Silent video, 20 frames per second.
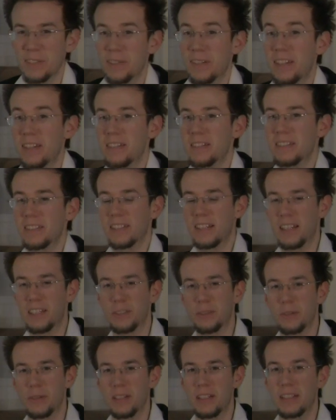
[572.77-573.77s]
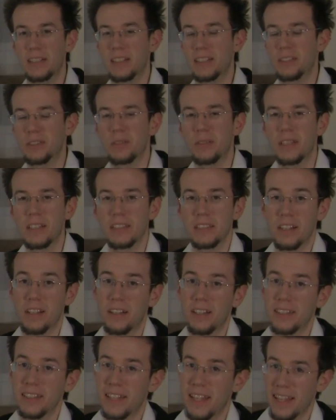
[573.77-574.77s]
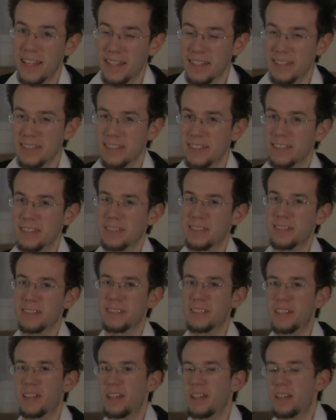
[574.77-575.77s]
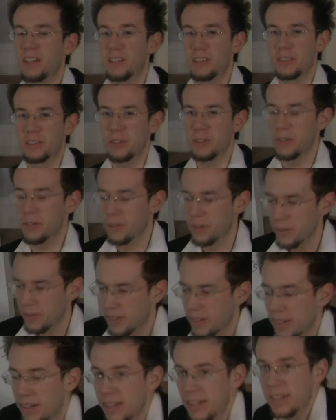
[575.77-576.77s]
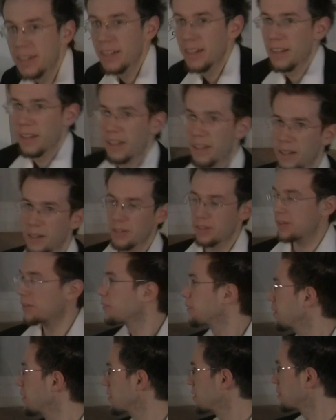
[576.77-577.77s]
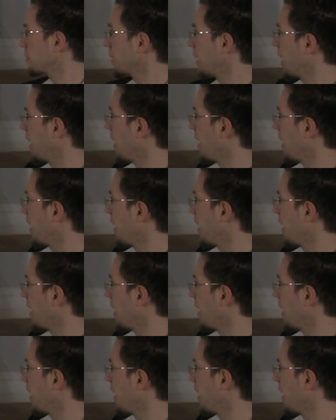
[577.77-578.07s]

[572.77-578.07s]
so here's the next one, and this one is on cadences. So here, first we